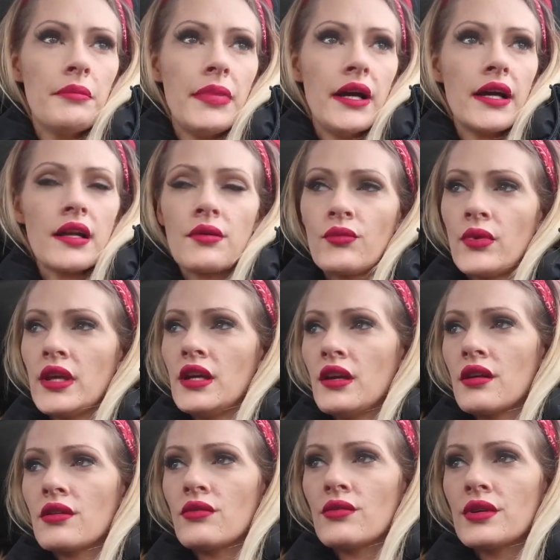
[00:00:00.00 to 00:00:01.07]
But we
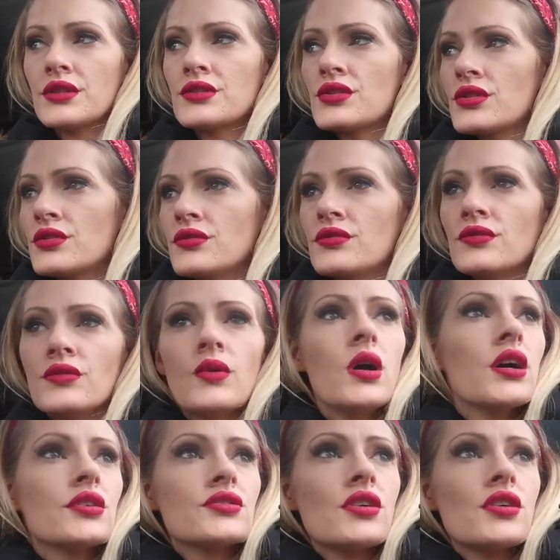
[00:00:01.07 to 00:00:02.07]
are going to